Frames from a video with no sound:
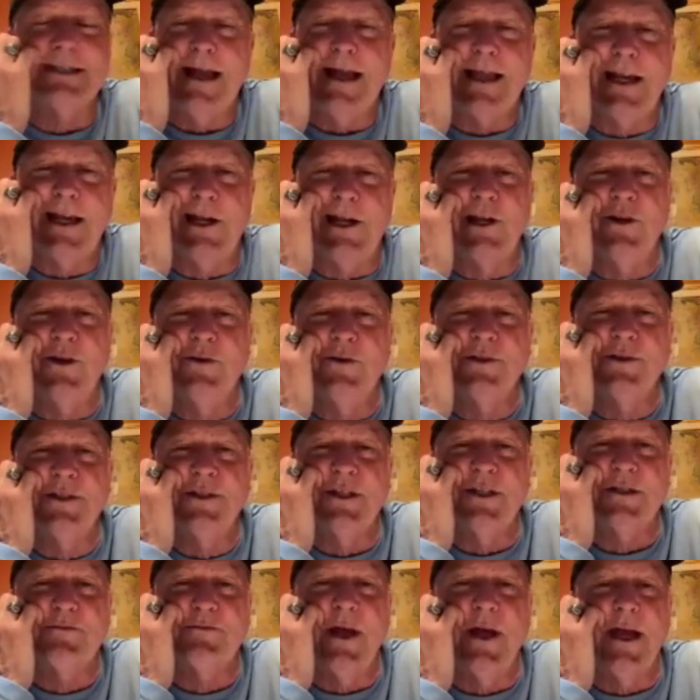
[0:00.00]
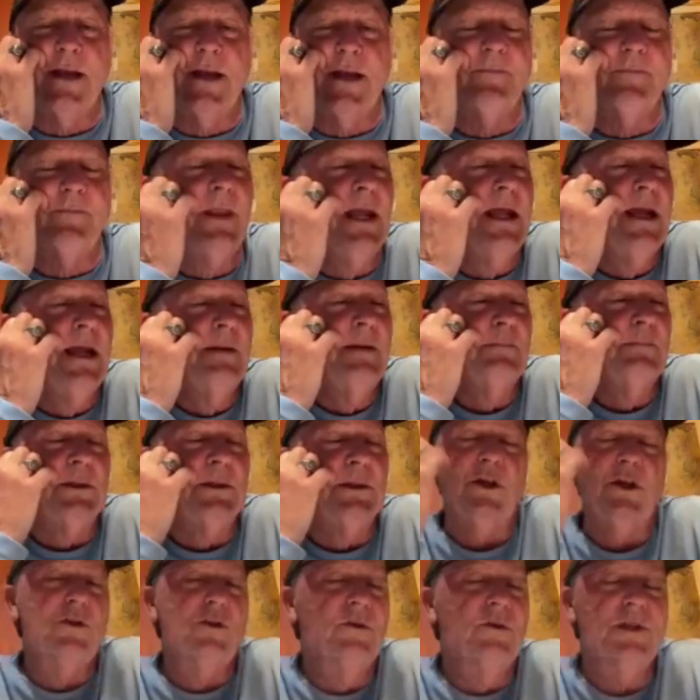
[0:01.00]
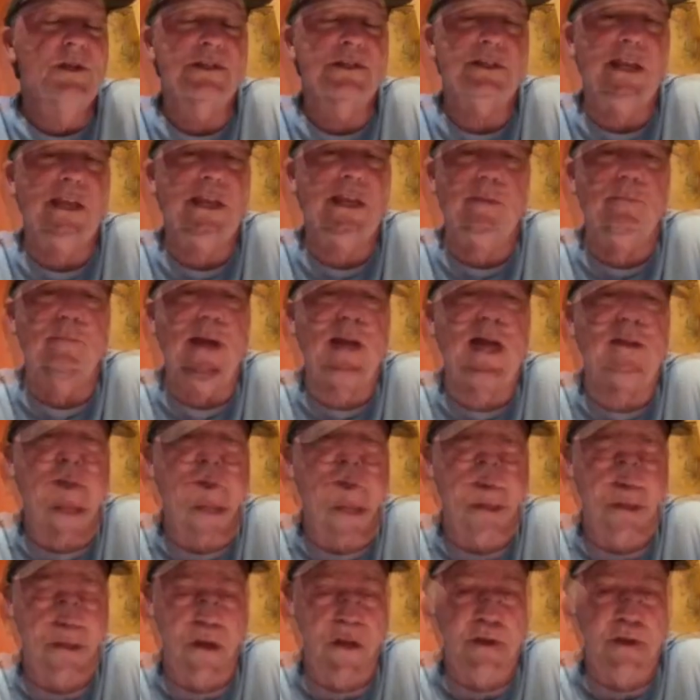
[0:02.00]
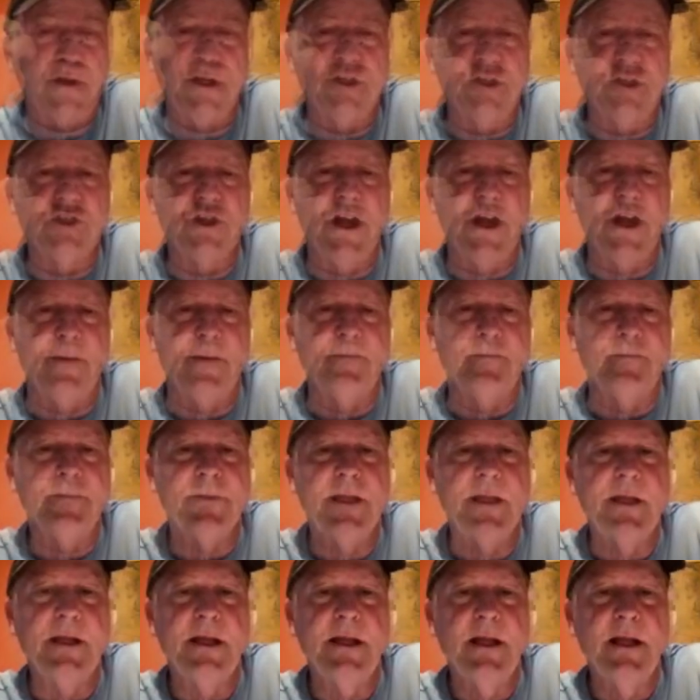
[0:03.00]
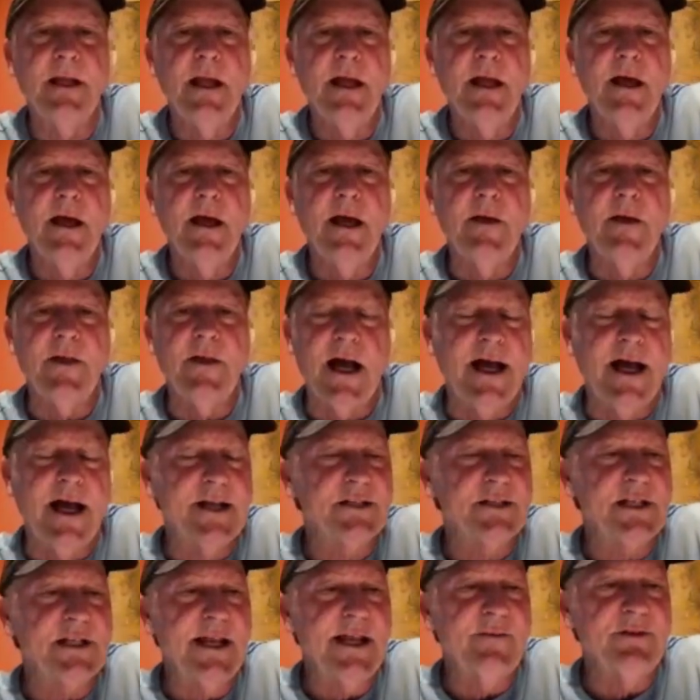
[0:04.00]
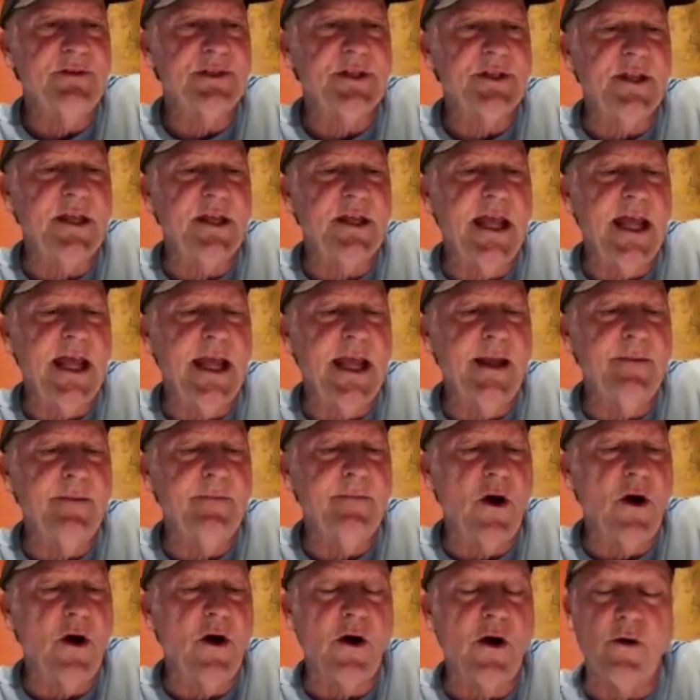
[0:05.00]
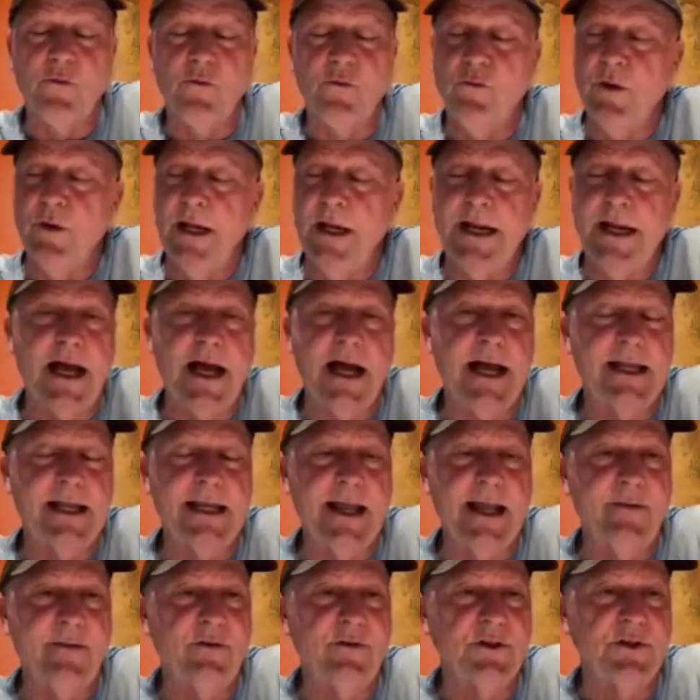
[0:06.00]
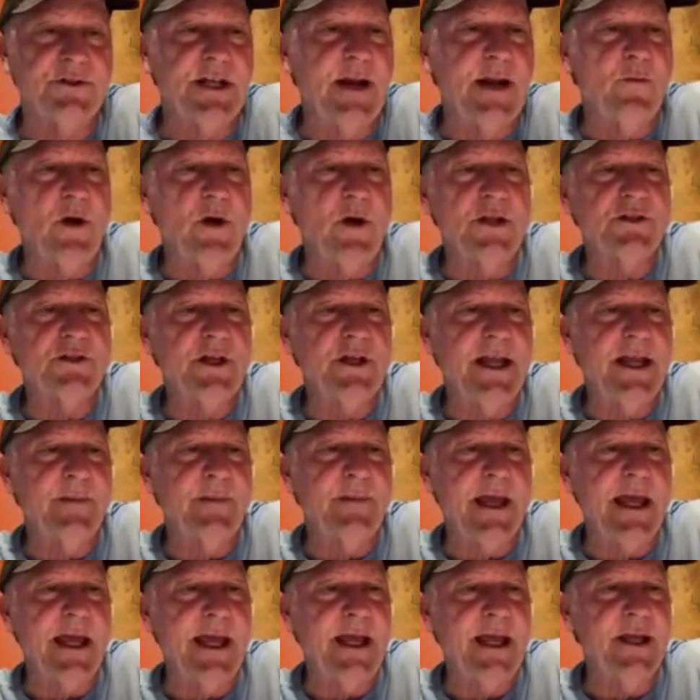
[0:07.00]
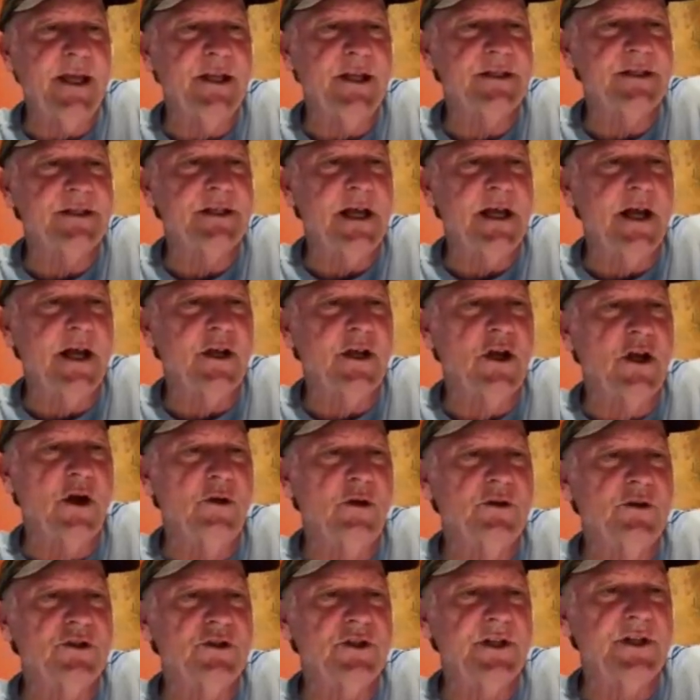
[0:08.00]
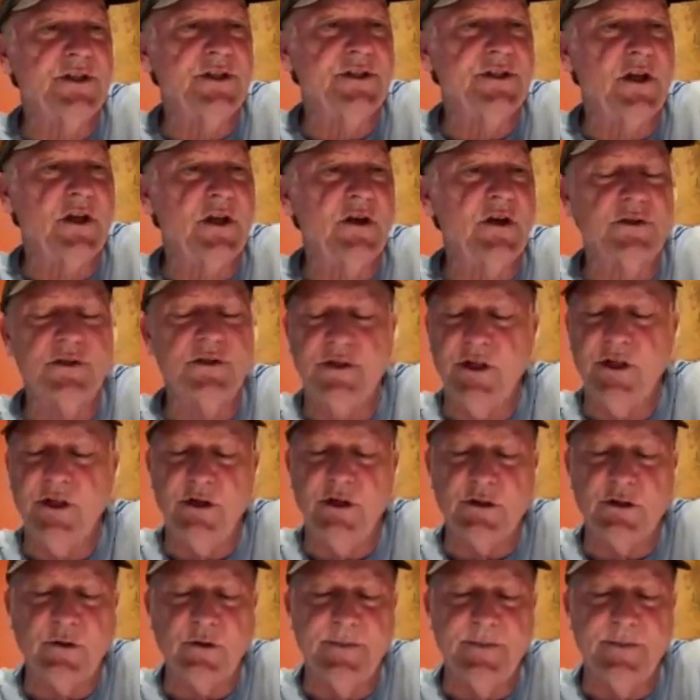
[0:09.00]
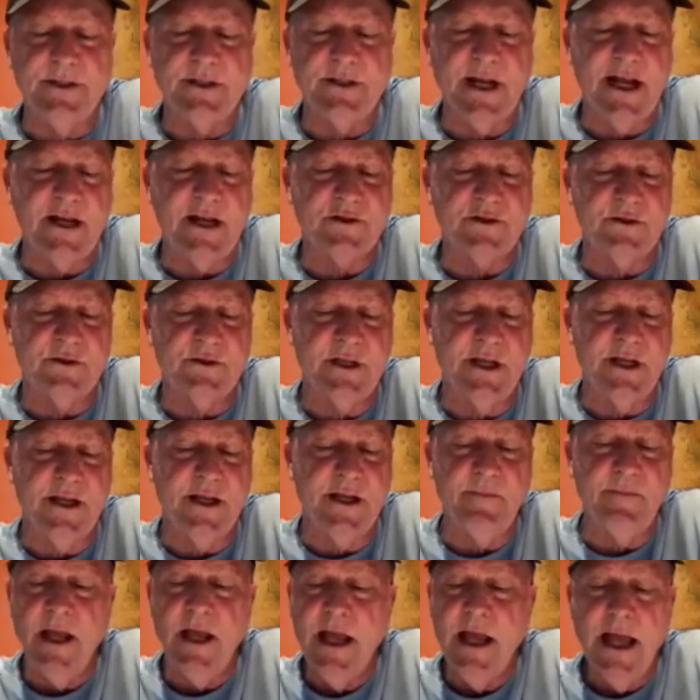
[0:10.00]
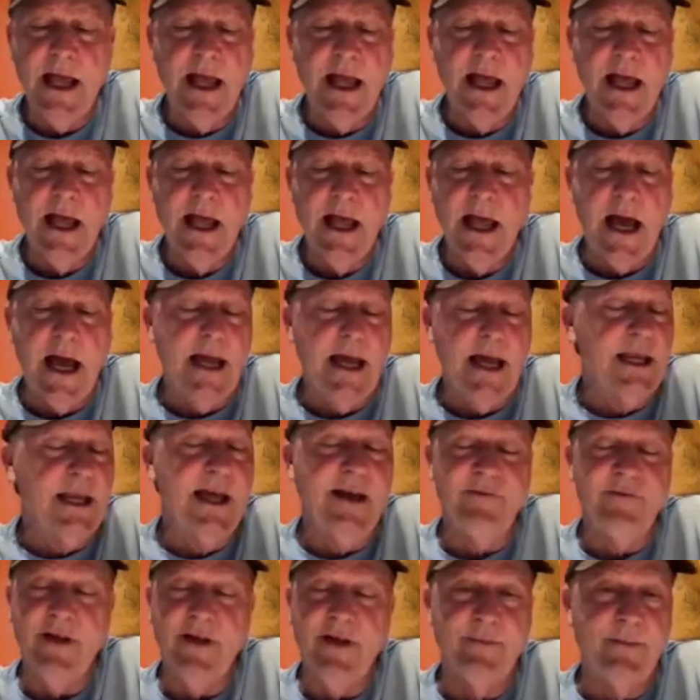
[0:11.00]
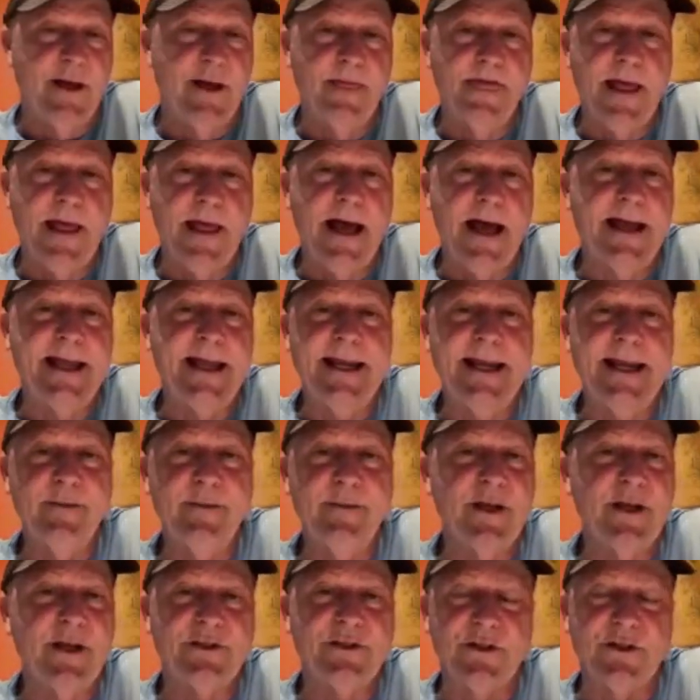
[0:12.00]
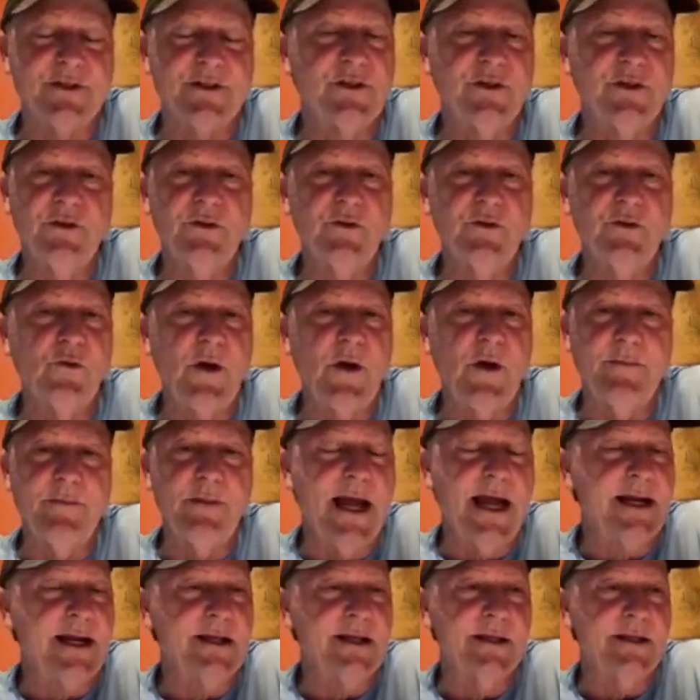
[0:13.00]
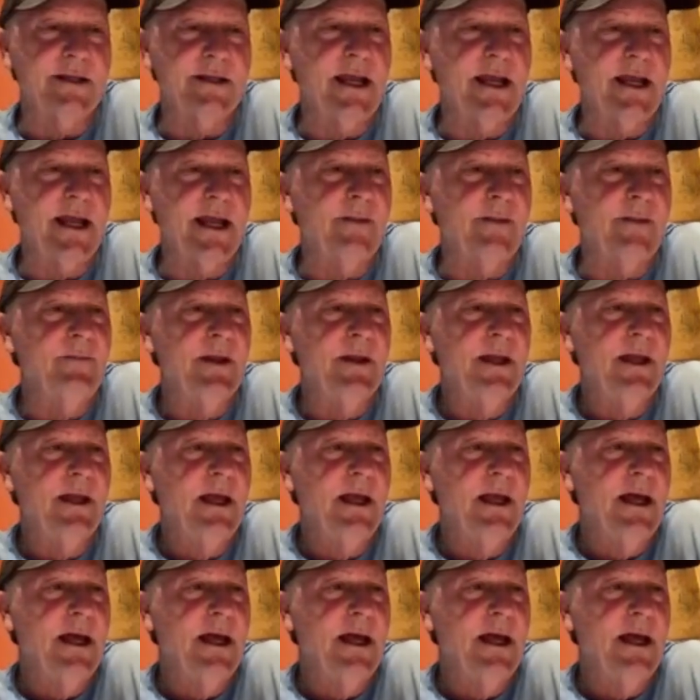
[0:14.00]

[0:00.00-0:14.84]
because I'm going to lose this bet. That's the area in the women's game that's starting to jump. The highest levels of the game are really high levels, and I'm watching Emma Hayes coach. She's the coach of the U.S. Women's National Team. I love Emma. I had Emma as a student way back in the day.